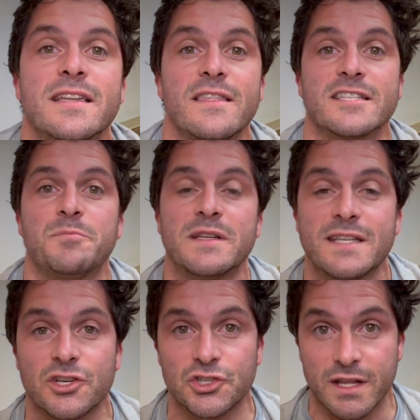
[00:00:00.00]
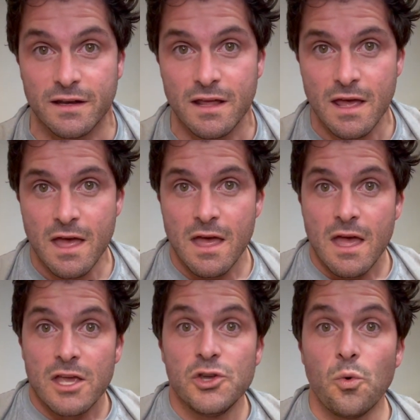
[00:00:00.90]
this position.
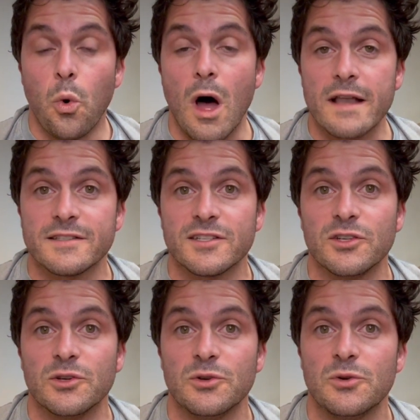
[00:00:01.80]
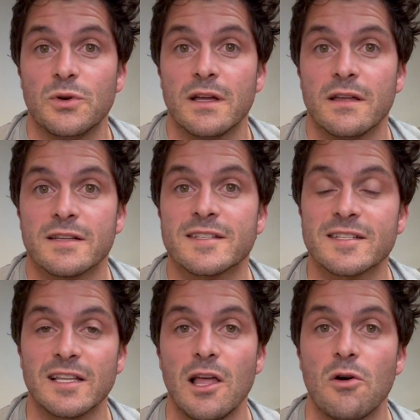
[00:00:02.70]
You want to
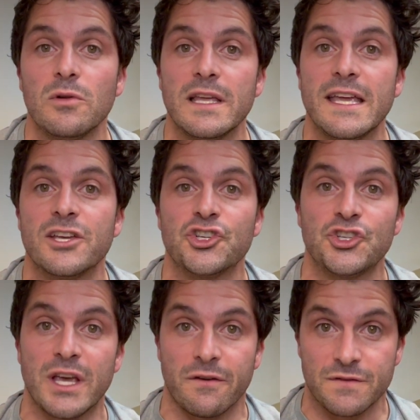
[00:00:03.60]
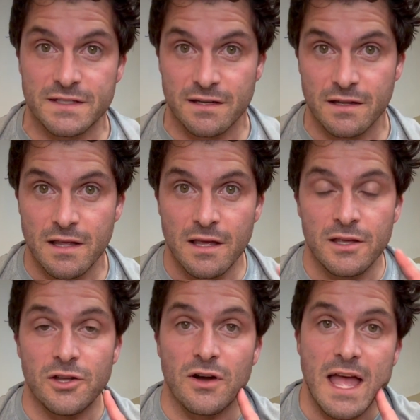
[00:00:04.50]
slowly shift
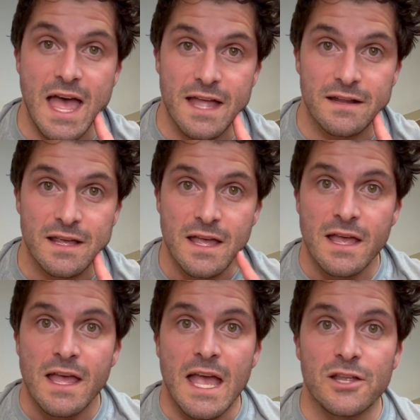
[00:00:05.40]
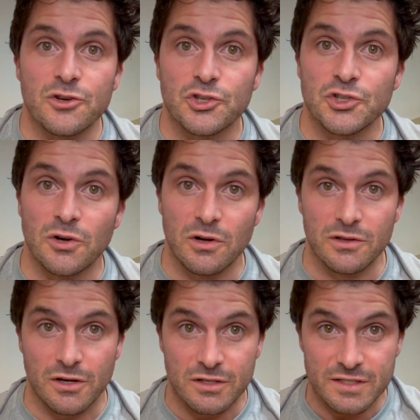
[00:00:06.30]
your head and your
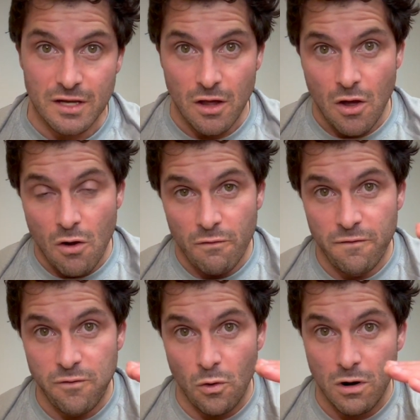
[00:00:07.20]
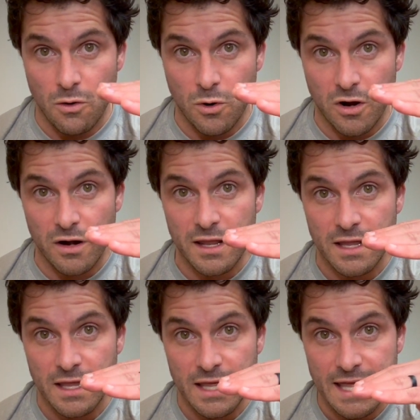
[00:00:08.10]
shoulders forward
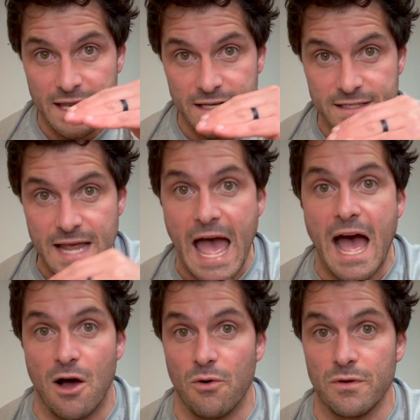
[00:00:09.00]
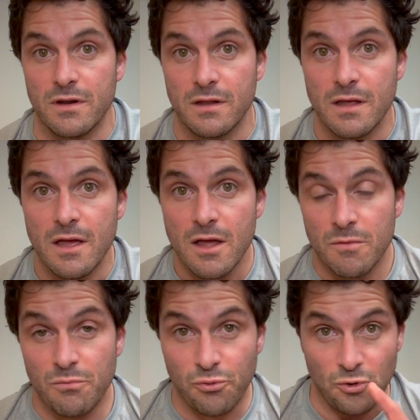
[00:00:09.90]
and down,
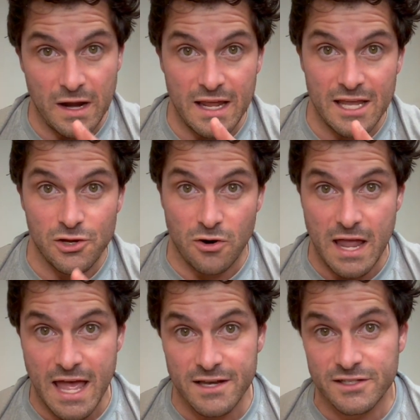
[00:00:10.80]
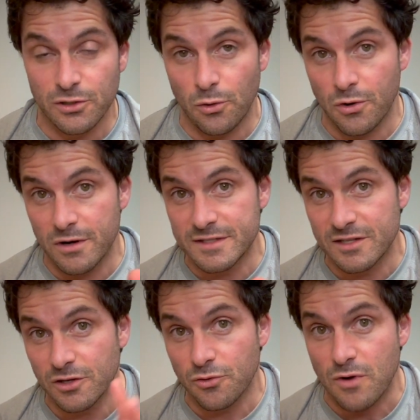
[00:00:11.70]
bringing your head towards
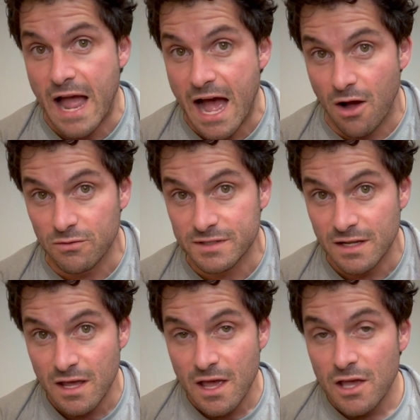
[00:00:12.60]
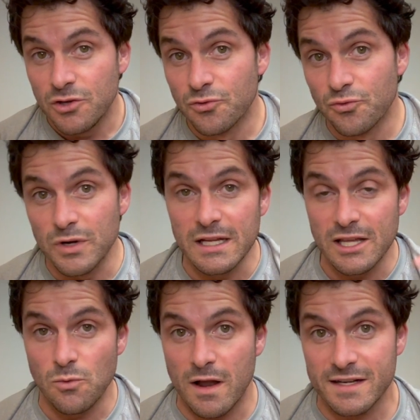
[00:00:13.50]
the ground. You really
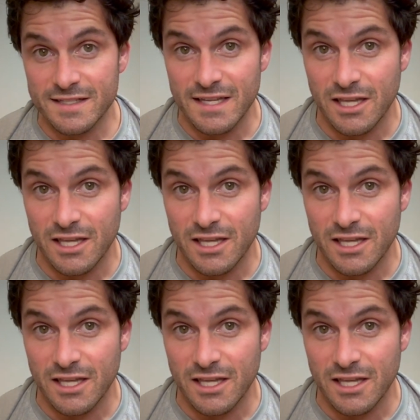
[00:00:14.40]
want to stick